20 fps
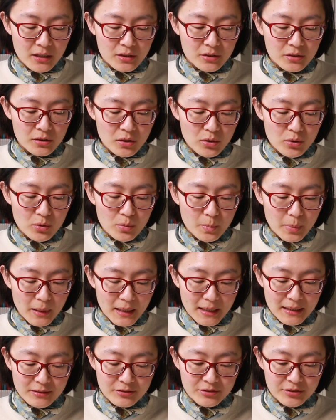No
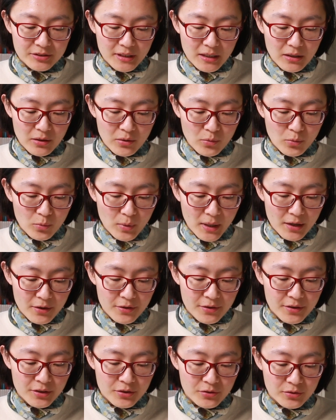bounds our
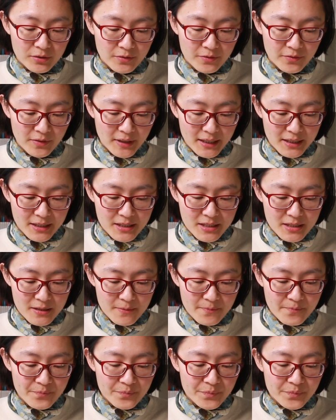wealth could fix.